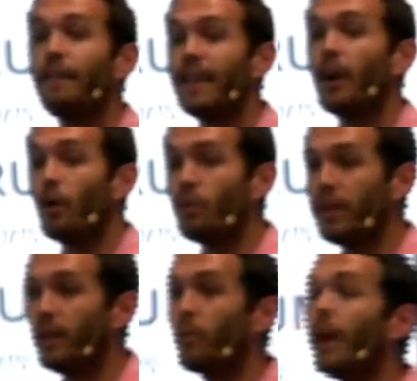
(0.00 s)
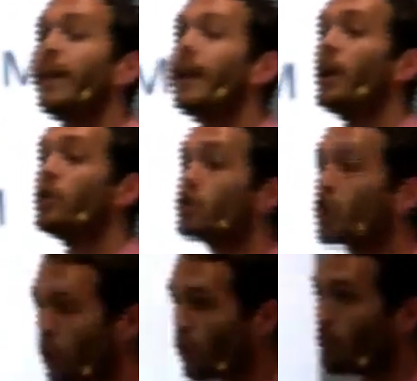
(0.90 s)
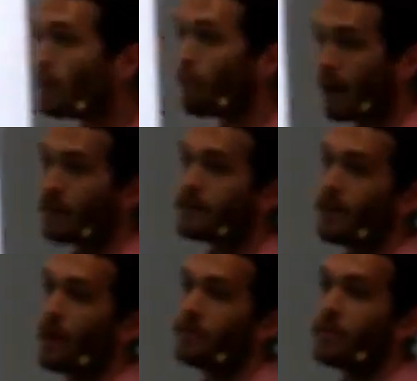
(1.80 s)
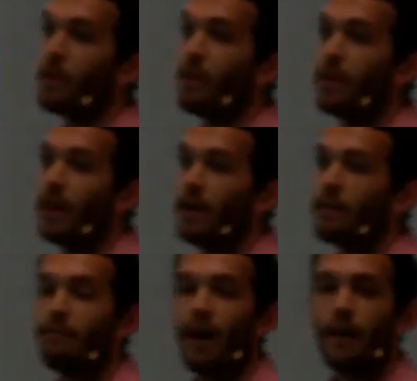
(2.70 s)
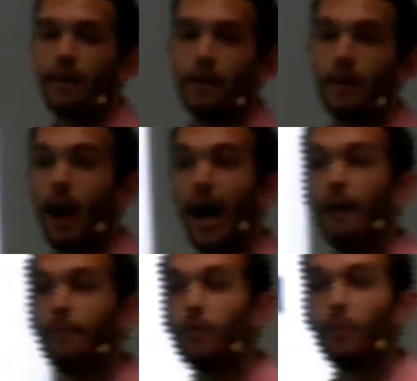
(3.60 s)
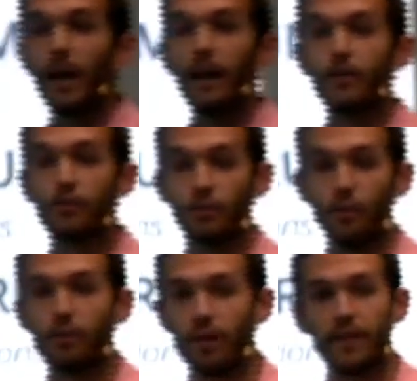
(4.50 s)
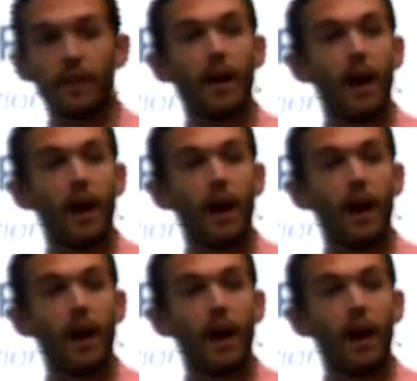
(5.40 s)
the only way to be reconciled to God the Father. I am the way, the truth, and the life.